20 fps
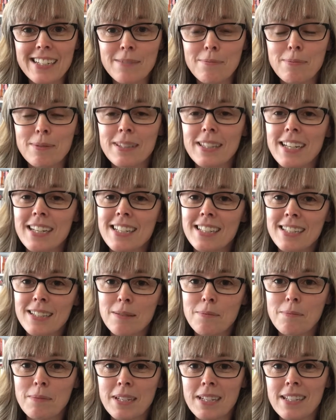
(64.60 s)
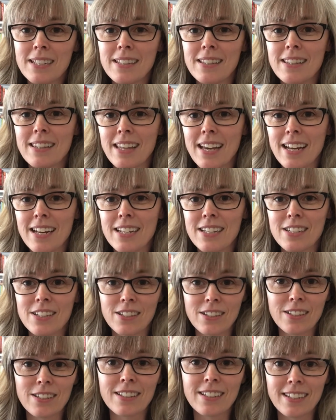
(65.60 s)
but that doesn't mean that it
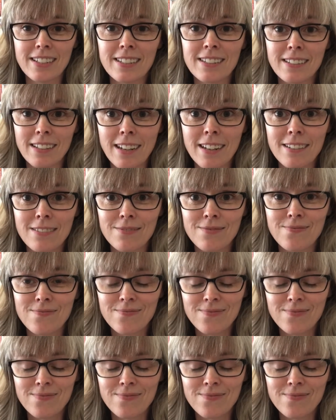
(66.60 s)
shouldn't get done.